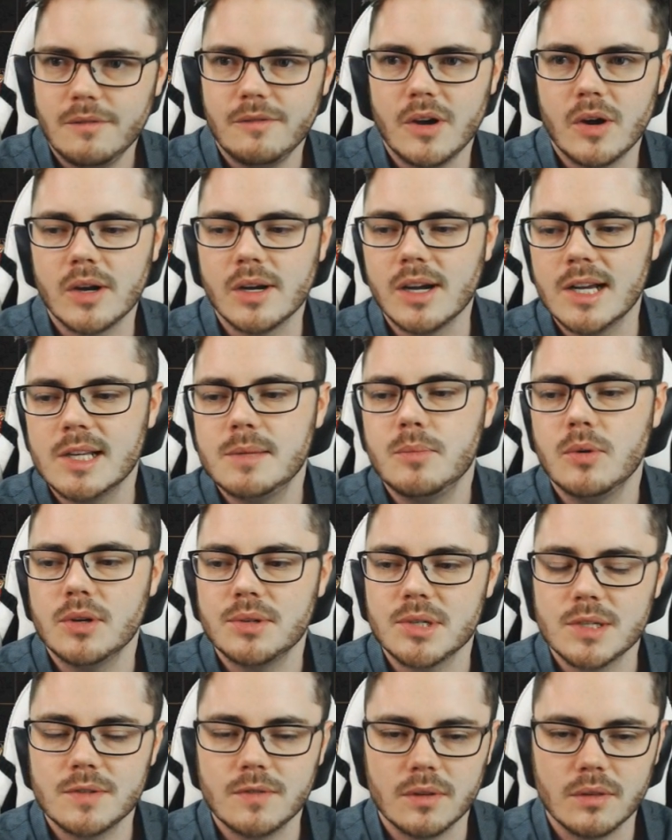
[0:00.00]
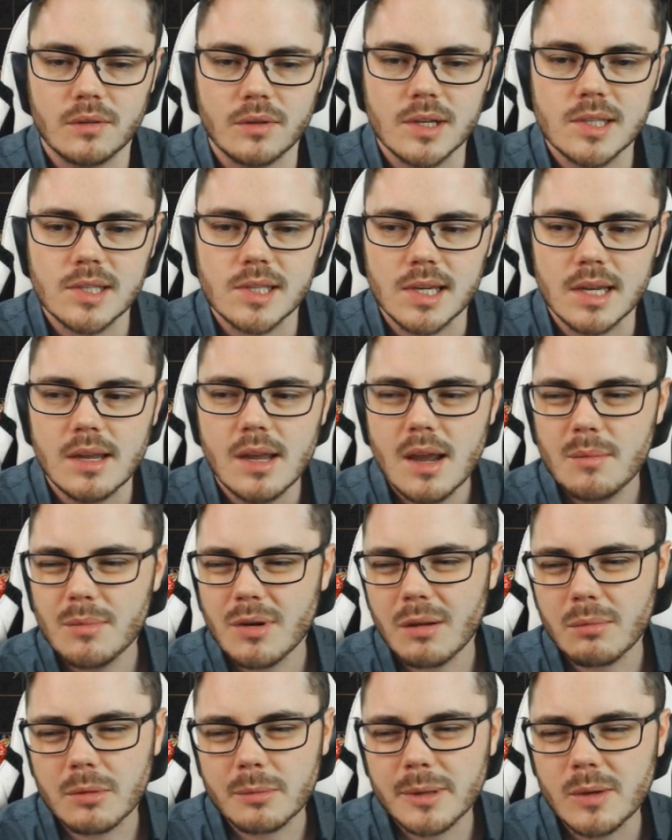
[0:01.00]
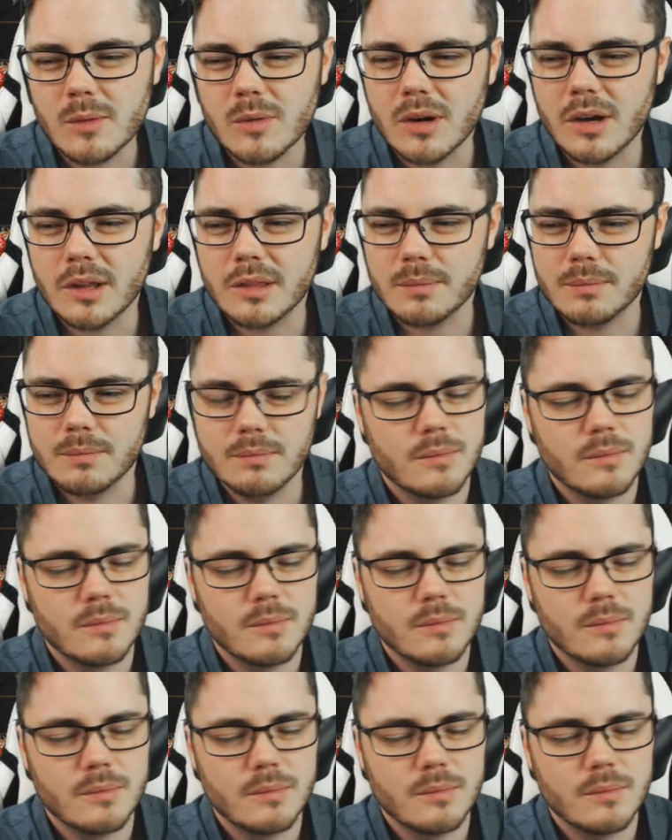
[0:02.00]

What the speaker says: Very nice purchase for 3C. Probably worth